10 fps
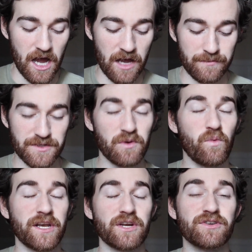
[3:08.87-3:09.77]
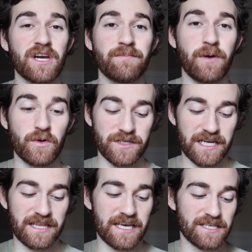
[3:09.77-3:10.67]
Um, so when you're done
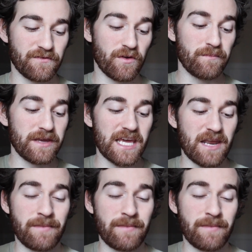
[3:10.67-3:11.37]
posting this, for me,